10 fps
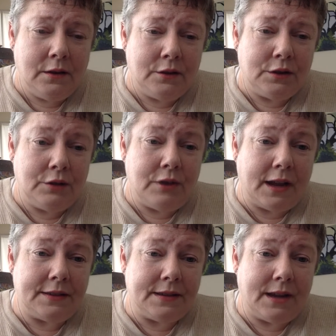Two
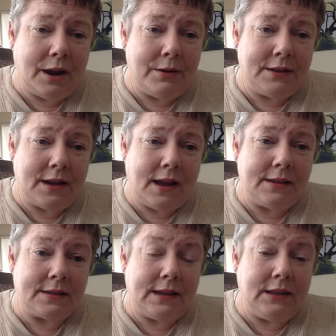nights ago at
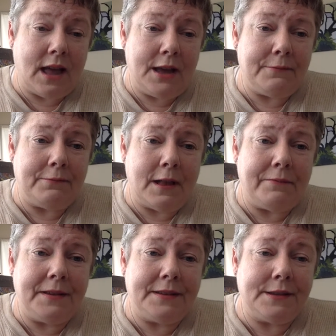dusk, and light,
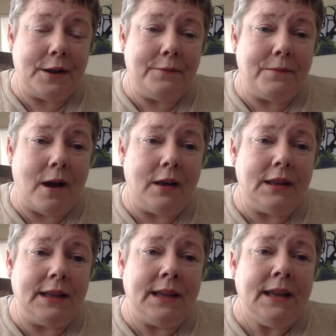fluffy snow
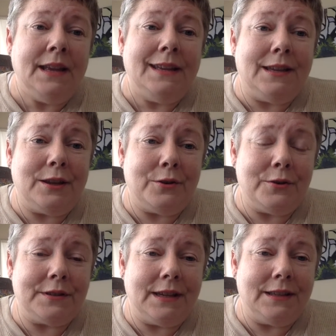falling,
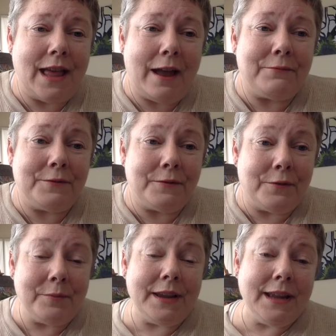giggles and laughter
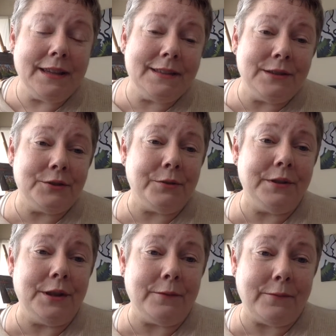from kids
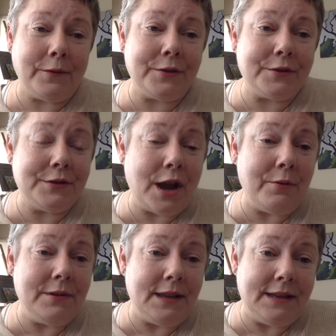enjoying their first snow
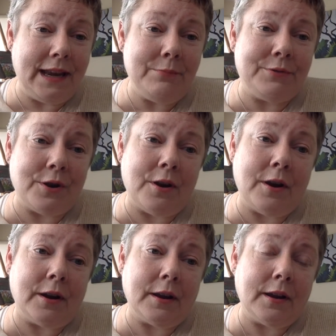in the deep
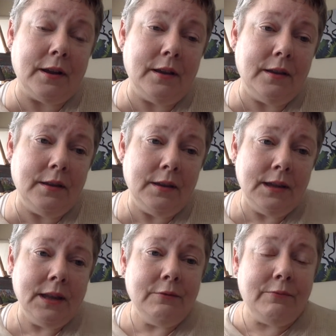dark.
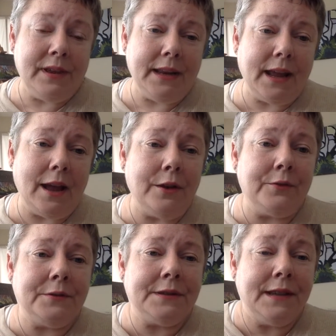
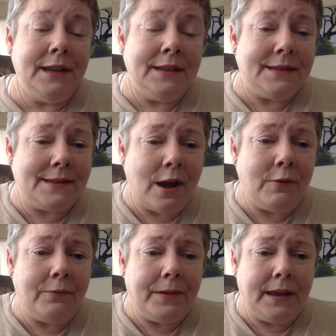Videos,
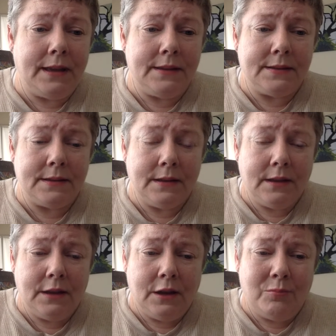selfies,
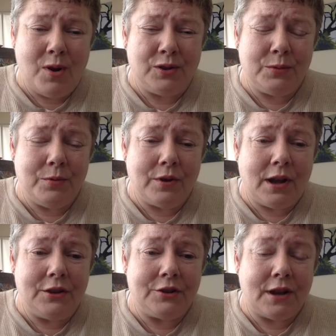multiple
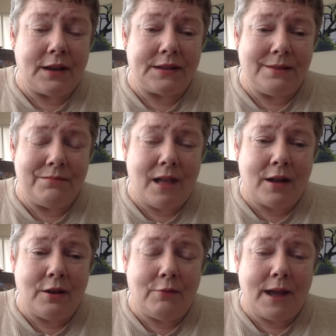gunshots a
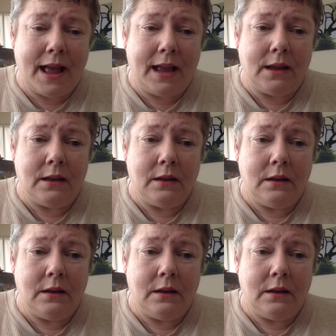block away.